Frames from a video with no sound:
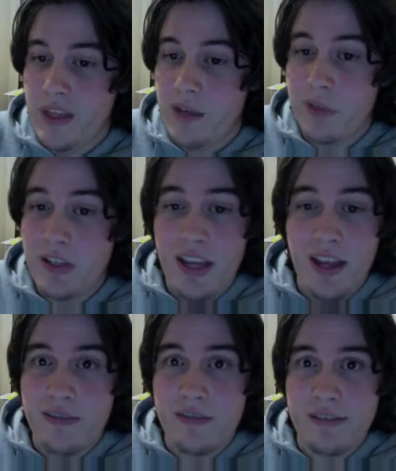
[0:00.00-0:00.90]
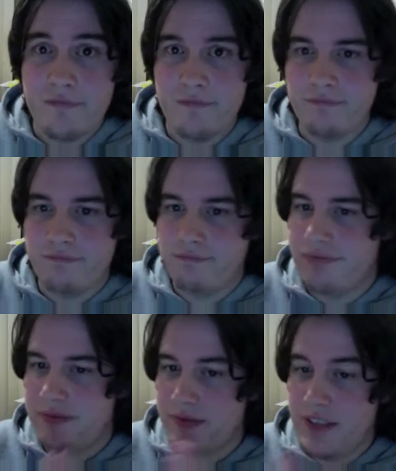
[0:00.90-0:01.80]
But yeah,
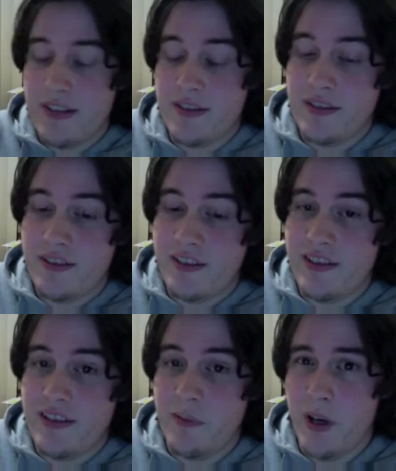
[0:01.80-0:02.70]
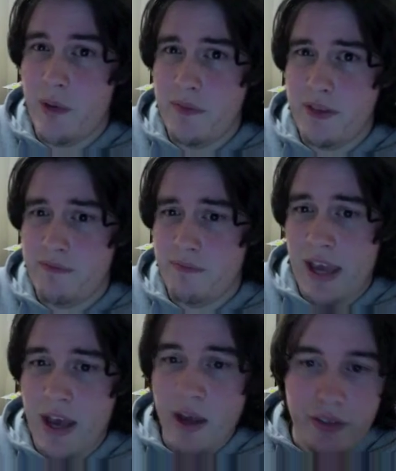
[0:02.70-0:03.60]
that's just sometimes
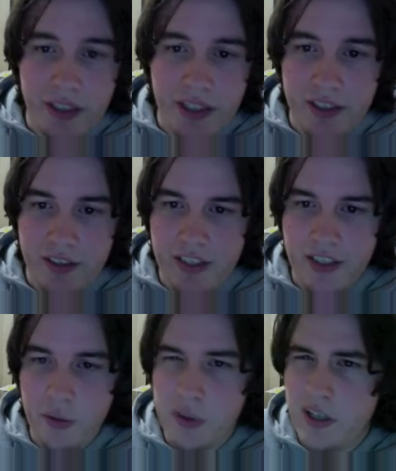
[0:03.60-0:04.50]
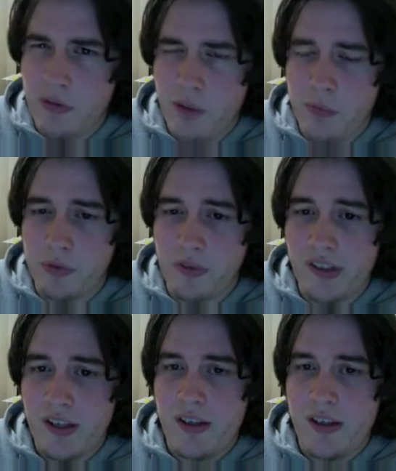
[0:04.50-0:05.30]
how the cookie crumbles.